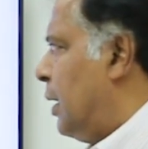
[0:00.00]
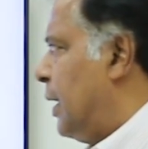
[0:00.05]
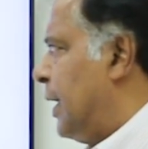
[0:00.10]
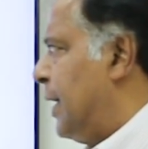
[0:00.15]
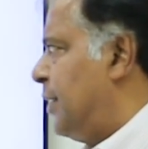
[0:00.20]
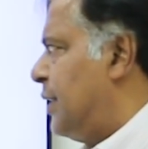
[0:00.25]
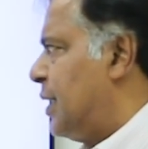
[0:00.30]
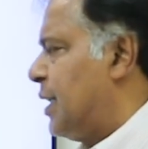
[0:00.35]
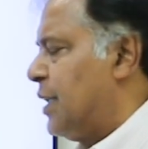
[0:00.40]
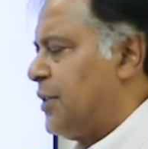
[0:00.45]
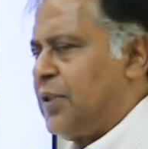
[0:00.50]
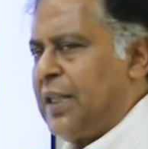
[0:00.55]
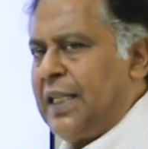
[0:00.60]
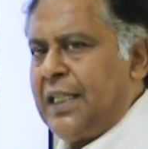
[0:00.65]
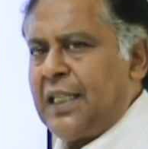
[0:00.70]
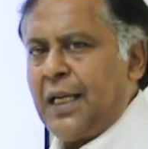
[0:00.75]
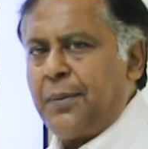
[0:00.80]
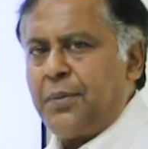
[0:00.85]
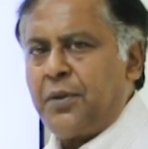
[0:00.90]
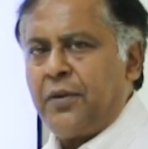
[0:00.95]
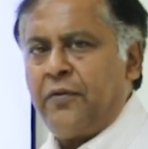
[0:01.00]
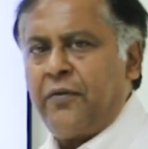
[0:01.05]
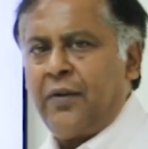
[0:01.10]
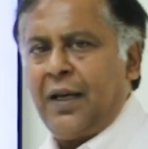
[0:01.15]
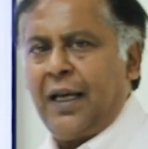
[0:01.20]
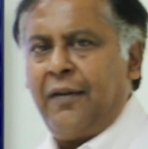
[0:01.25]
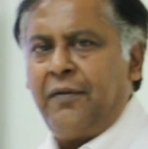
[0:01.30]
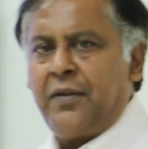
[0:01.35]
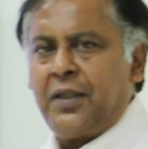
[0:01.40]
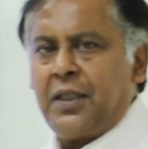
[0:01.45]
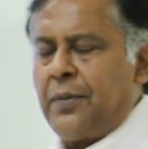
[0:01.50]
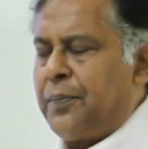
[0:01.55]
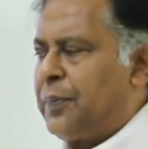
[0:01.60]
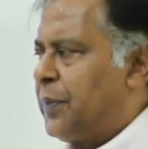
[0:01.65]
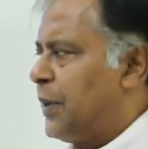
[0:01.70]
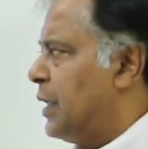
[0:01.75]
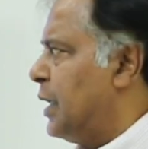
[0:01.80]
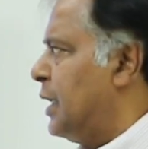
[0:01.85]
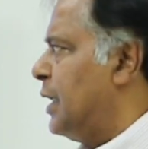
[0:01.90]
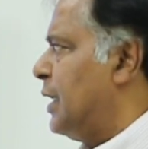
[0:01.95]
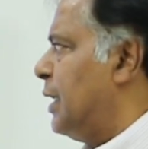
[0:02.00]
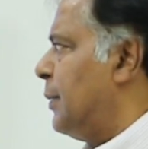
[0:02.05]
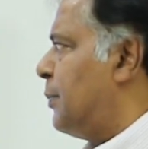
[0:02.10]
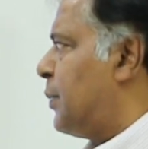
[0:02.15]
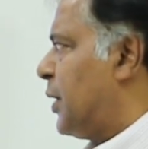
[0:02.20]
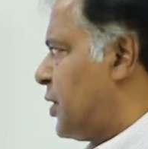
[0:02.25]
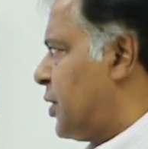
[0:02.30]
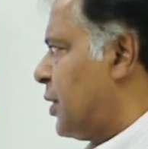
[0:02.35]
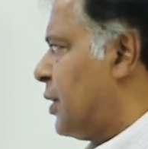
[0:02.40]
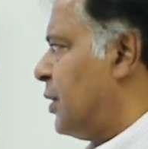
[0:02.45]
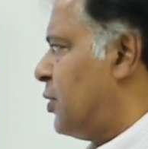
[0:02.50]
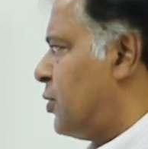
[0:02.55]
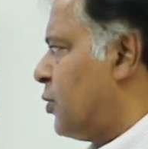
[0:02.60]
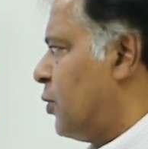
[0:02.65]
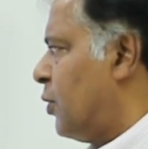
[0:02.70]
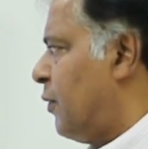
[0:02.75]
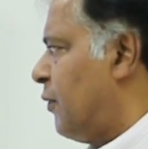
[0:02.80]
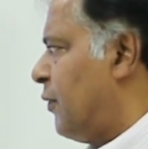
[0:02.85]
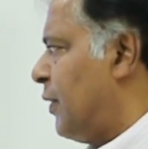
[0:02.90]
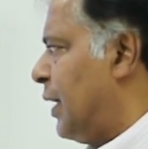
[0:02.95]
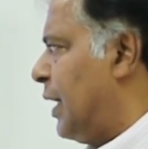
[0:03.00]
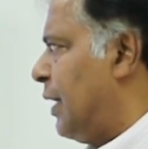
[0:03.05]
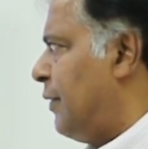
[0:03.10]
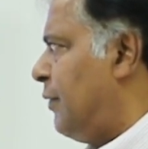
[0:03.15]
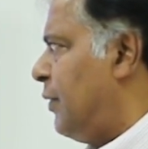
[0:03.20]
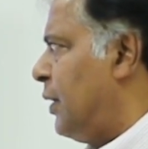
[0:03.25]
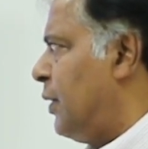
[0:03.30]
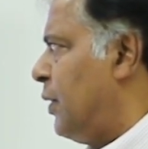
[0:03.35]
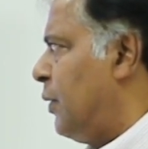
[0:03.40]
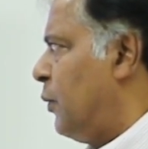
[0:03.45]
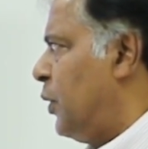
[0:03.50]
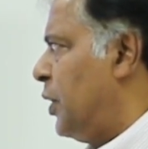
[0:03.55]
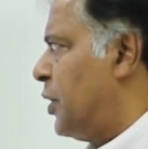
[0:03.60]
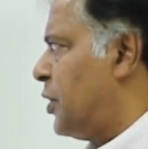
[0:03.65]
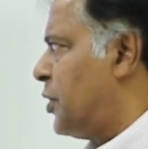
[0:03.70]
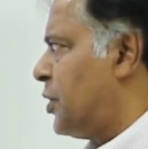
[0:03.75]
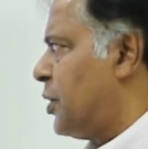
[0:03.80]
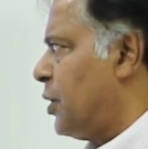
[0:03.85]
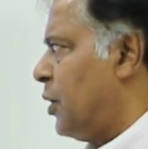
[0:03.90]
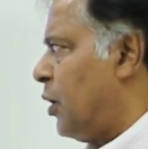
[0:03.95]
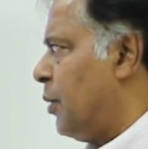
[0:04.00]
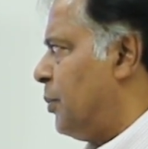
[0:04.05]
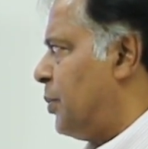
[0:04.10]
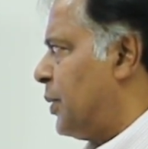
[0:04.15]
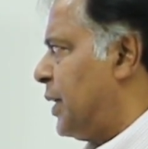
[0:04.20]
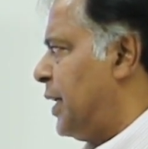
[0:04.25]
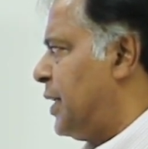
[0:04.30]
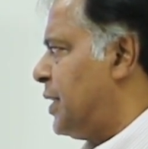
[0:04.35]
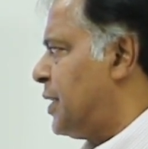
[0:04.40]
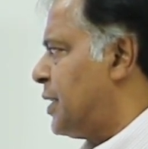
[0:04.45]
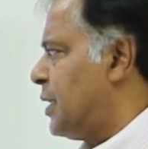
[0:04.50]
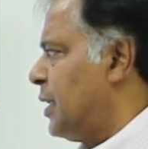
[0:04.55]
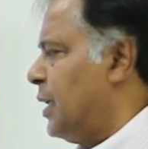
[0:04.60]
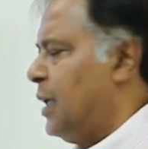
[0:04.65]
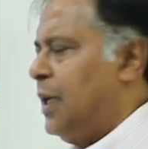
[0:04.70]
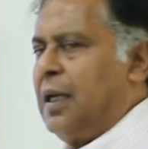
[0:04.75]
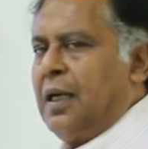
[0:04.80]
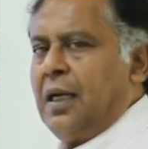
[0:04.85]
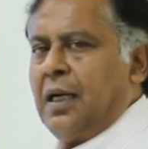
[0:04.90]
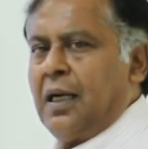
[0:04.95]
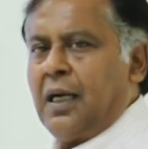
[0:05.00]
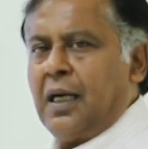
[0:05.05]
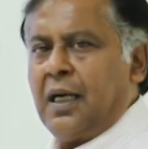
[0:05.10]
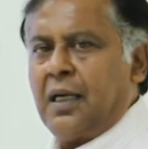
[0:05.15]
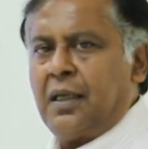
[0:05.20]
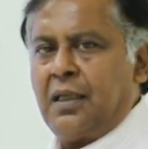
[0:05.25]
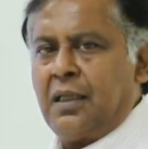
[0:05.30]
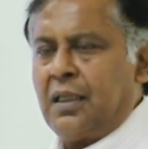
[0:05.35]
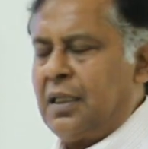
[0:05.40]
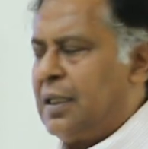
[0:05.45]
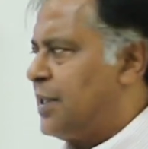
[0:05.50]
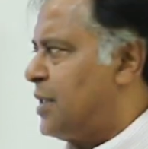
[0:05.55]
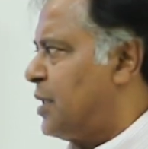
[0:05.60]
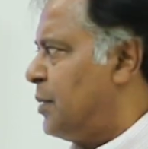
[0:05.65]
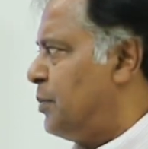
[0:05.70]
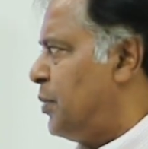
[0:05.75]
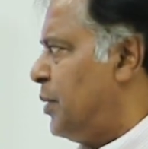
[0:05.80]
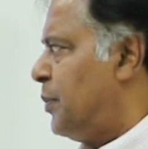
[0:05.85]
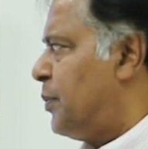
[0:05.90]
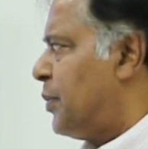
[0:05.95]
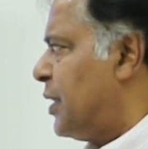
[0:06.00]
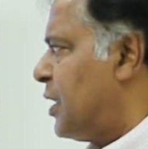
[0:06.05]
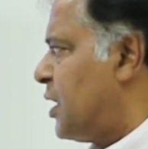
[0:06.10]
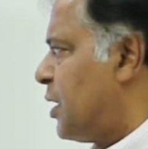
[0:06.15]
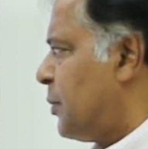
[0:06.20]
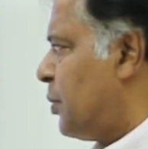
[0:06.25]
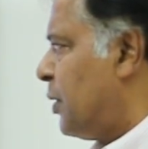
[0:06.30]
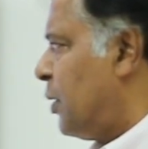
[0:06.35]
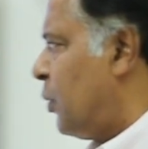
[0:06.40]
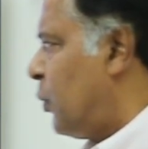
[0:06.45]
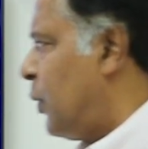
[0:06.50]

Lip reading: And there are three types of valves. The pressure control valve, which operates under a simple principle